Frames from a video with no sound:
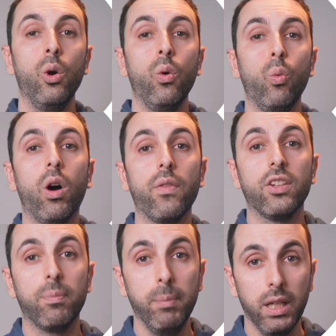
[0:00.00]
What
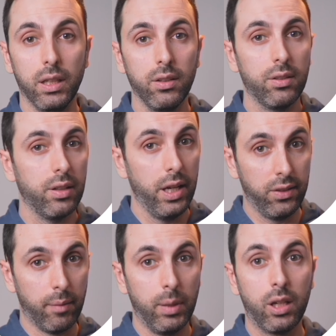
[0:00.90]
this means is
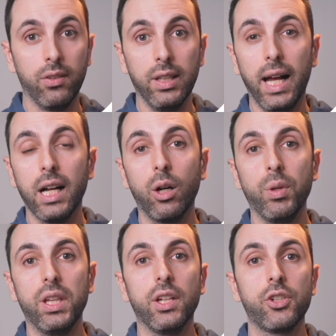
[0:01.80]
that because the angle
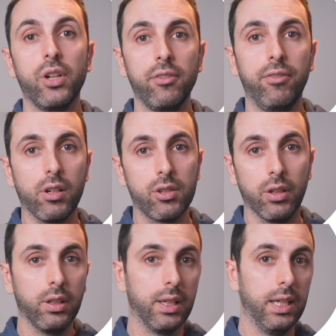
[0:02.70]
within the trig
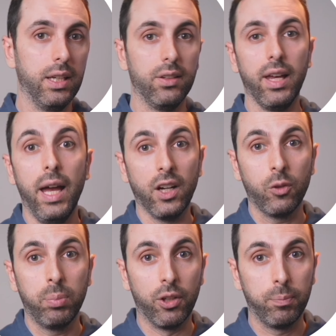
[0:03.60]
function is
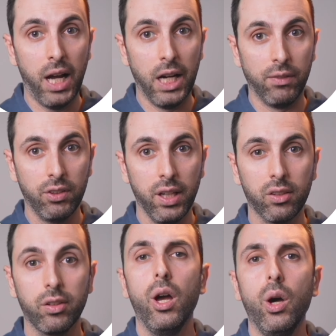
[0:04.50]
x plus pi over
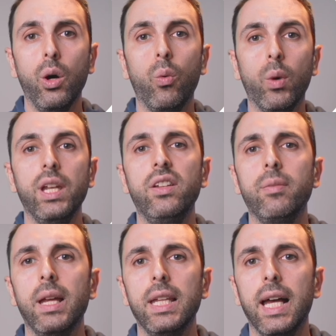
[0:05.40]
6, we need to
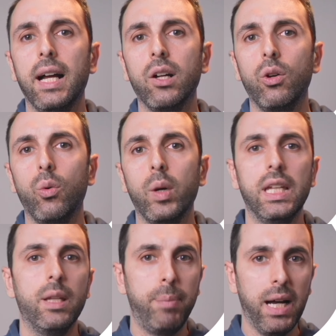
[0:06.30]
make the angle
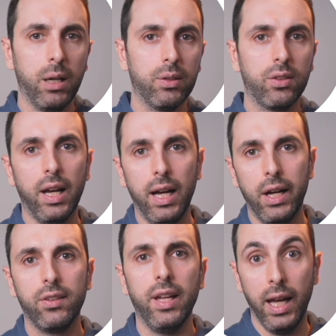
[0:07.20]
within the bounds
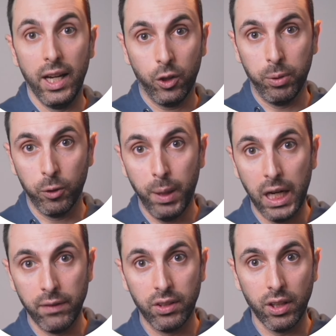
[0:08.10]
as x plus
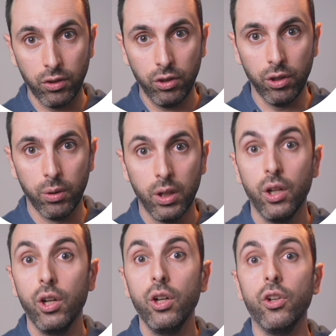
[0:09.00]
pi over 6 too,
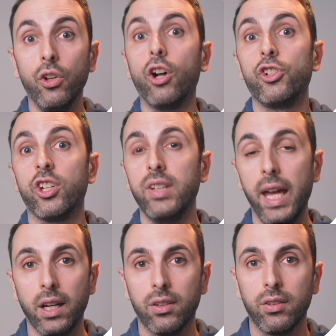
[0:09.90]
not just
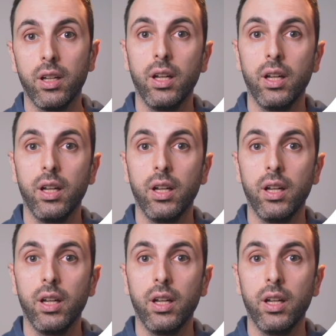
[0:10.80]
x.